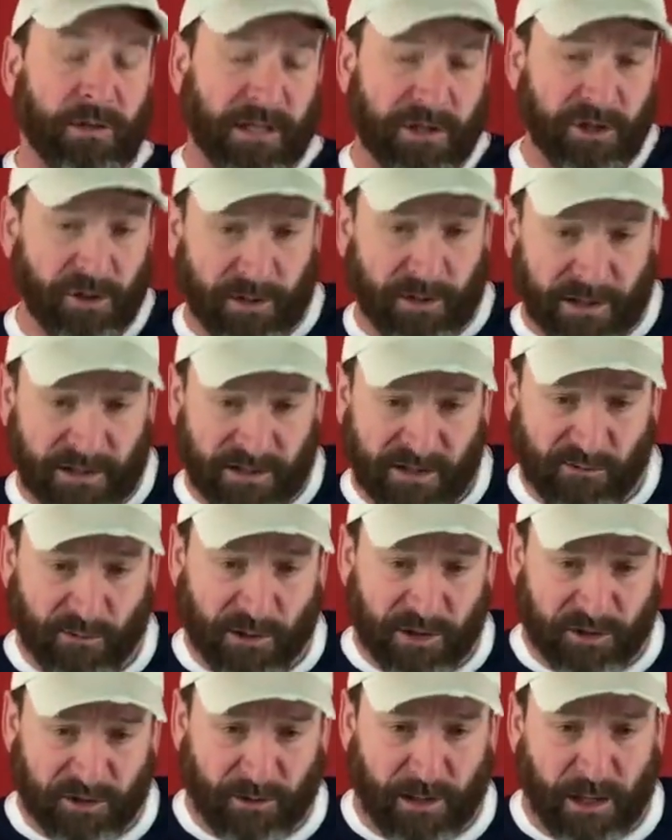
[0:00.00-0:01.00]
that you can
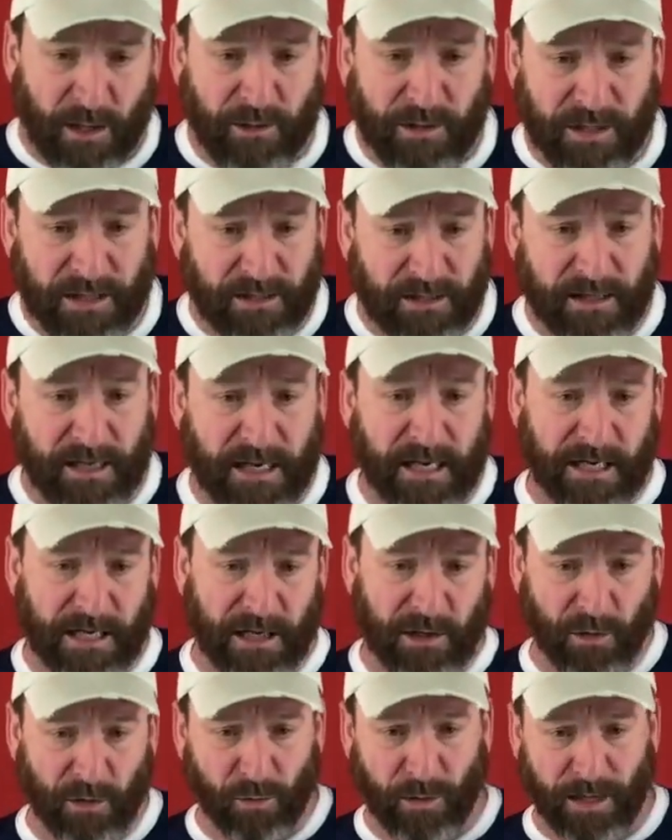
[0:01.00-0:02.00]
switch around in
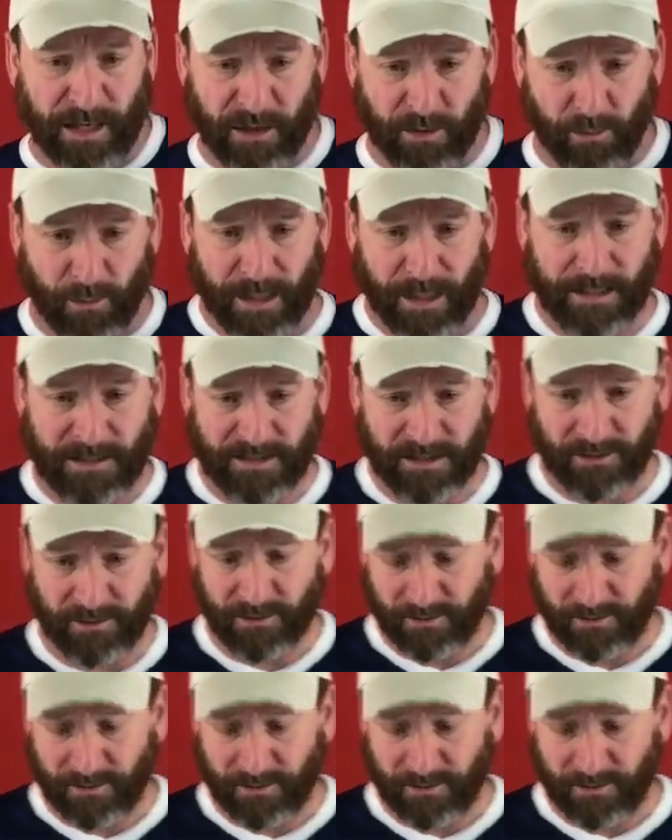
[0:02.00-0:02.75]
any old way you want to,